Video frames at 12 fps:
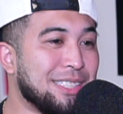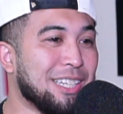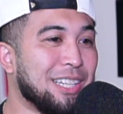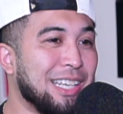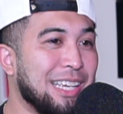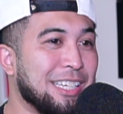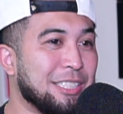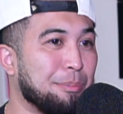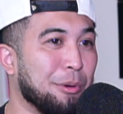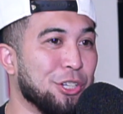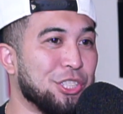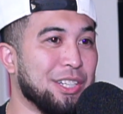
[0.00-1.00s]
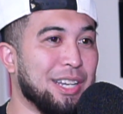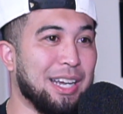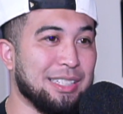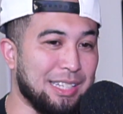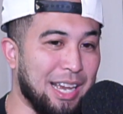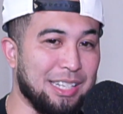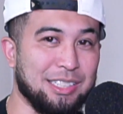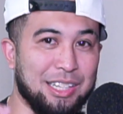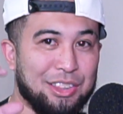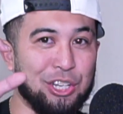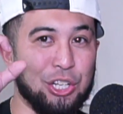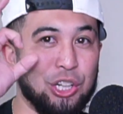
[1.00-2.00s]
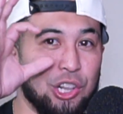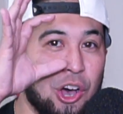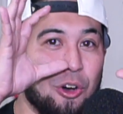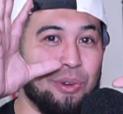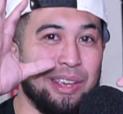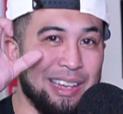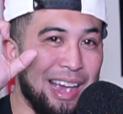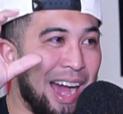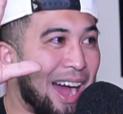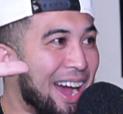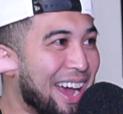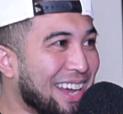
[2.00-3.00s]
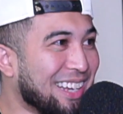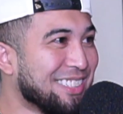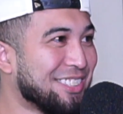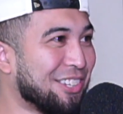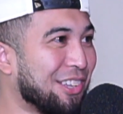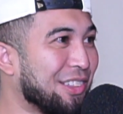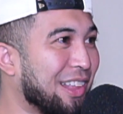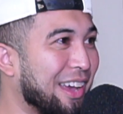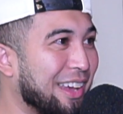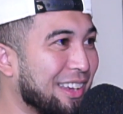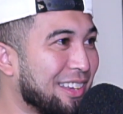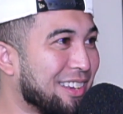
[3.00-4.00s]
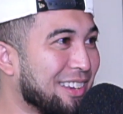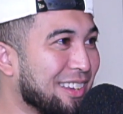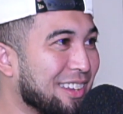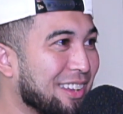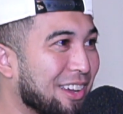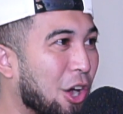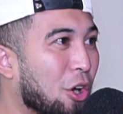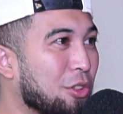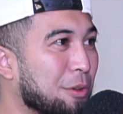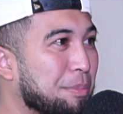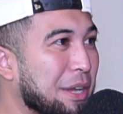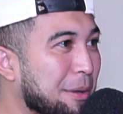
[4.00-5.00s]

basically his merchandise has like the glowing eyes on like all the